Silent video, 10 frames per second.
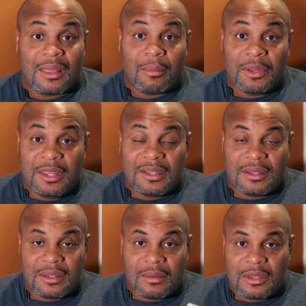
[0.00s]
But
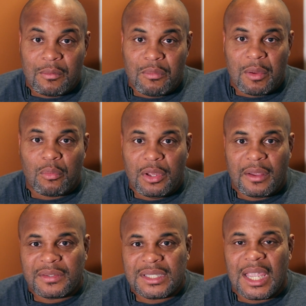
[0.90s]
the memory
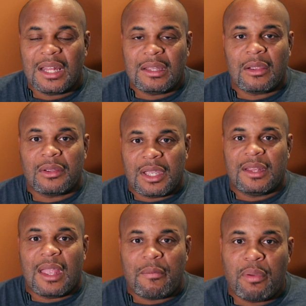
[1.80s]
of standing there and
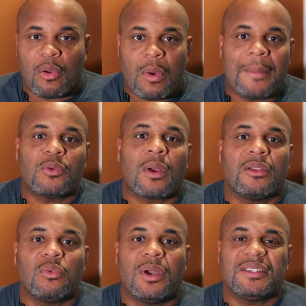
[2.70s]
getting that belt wrapped
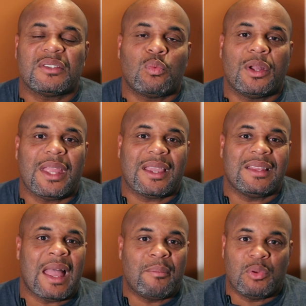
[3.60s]
around your waist is one that
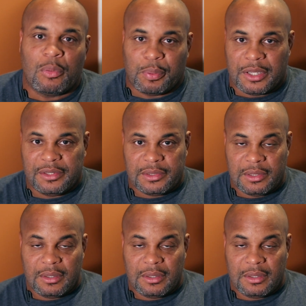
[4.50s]
cannot be replaced.